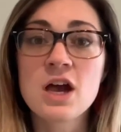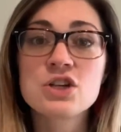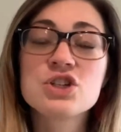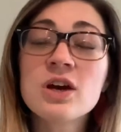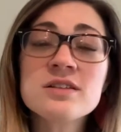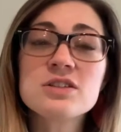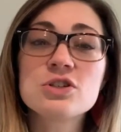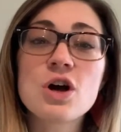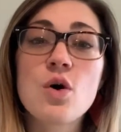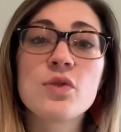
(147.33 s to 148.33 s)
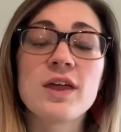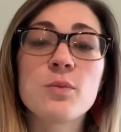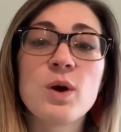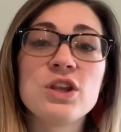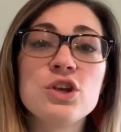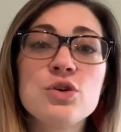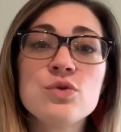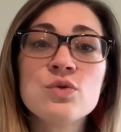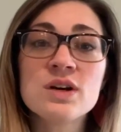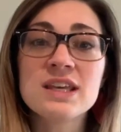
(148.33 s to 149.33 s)
just know that when
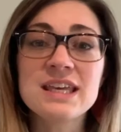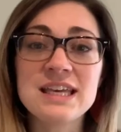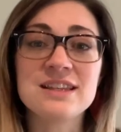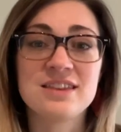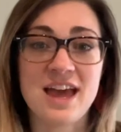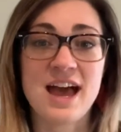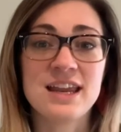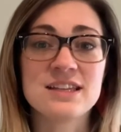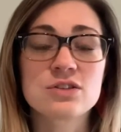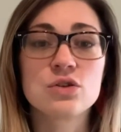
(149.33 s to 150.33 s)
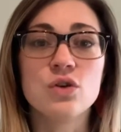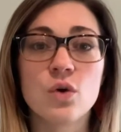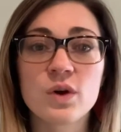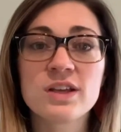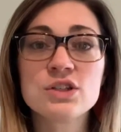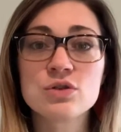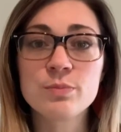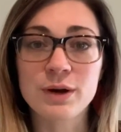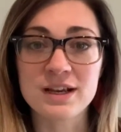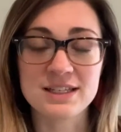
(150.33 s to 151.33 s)
you eat that, it's going to
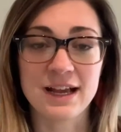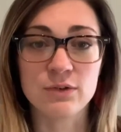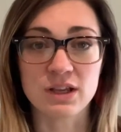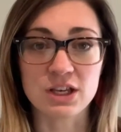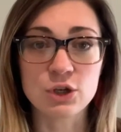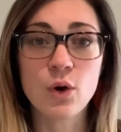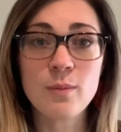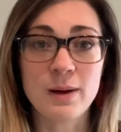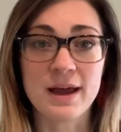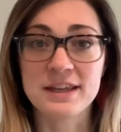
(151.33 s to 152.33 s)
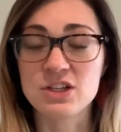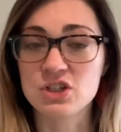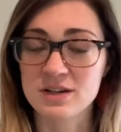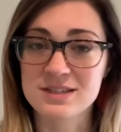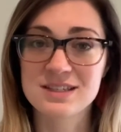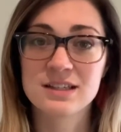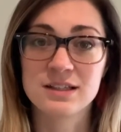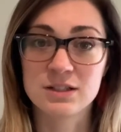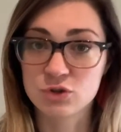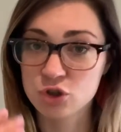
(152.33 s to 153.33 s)
break down in your body just
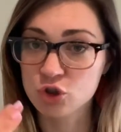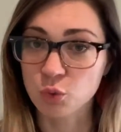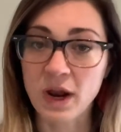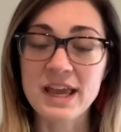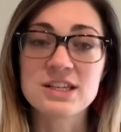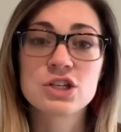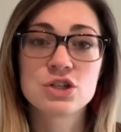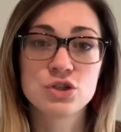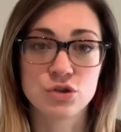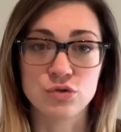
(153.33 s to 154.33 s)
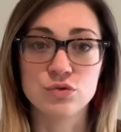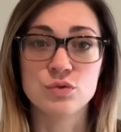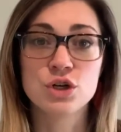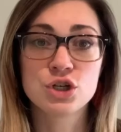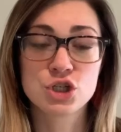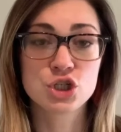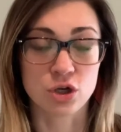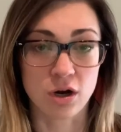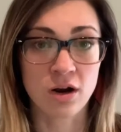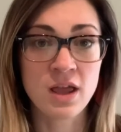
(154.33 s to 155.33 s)
straight to
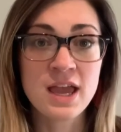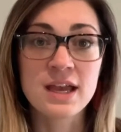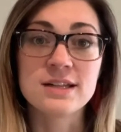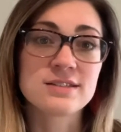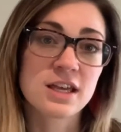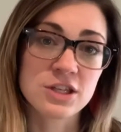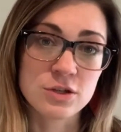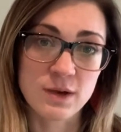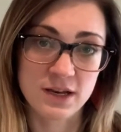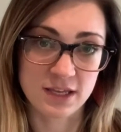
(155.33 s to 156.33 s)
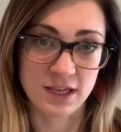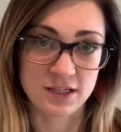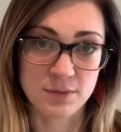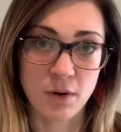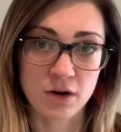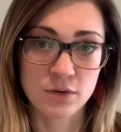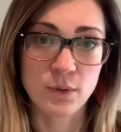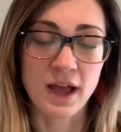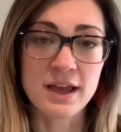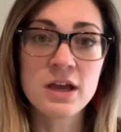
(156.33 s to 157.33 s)
sugar. It's like you ate a candy bar, okay?